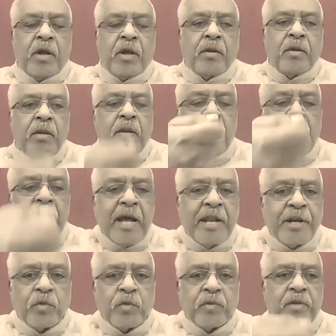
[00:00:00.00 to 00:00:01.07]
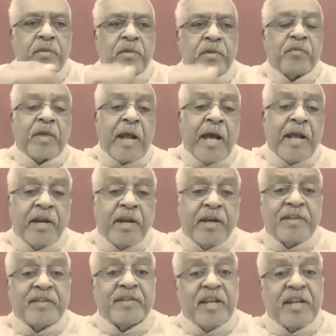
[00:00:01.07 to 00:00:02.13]
or hand over if your
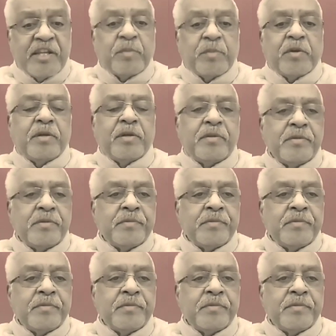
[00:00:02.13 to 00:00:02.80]
handwriting is legible.